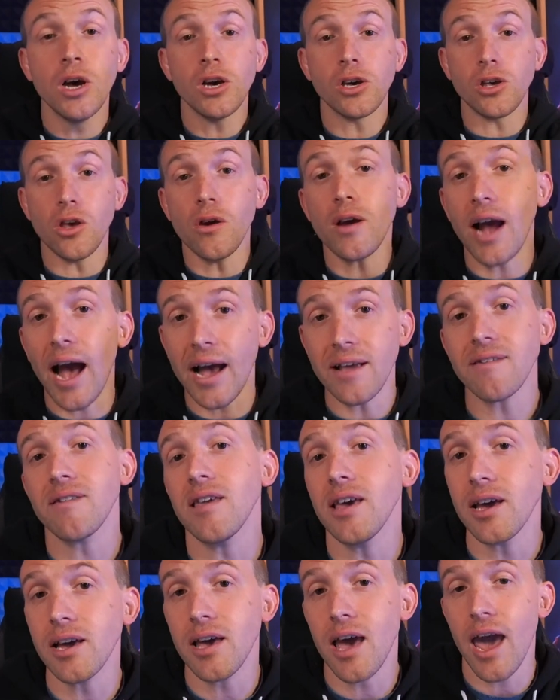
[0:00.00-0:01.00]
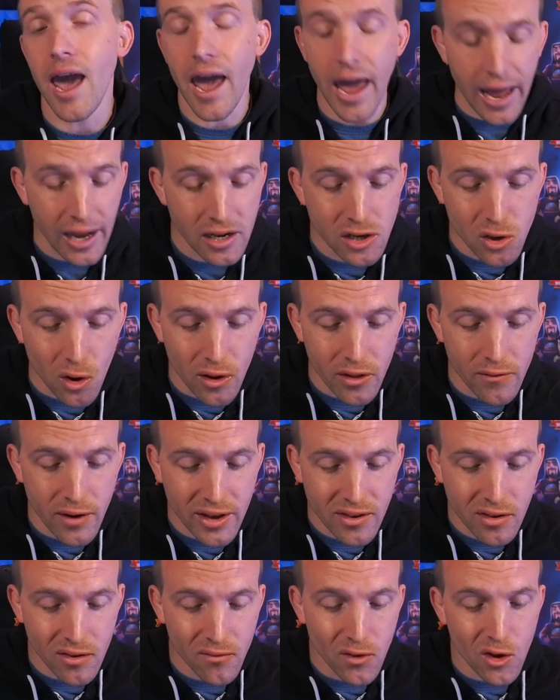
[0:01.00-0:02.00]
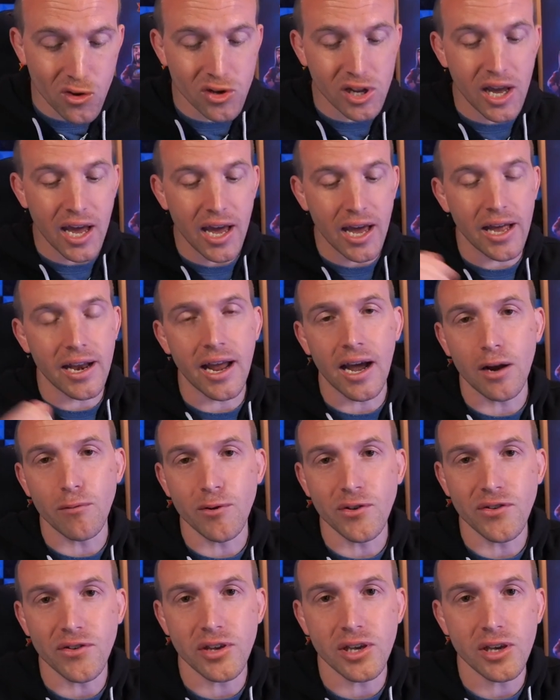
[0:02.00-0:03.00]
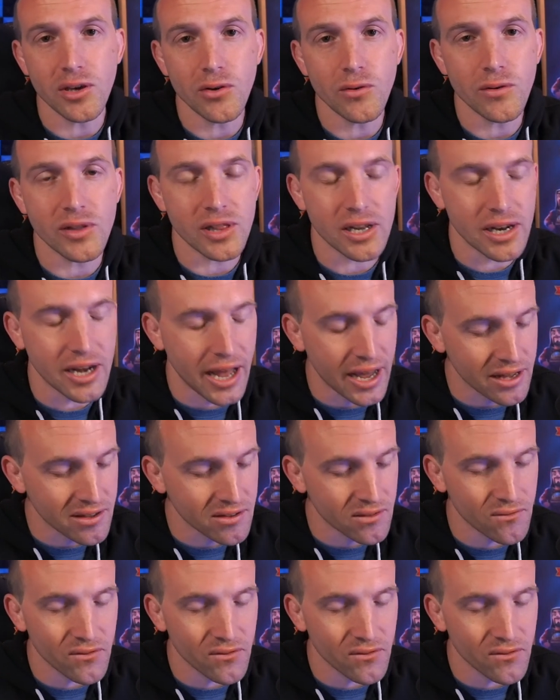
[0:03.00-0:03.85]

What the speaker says: You guys take care, enjoy the rest of your day, and I will see you in the next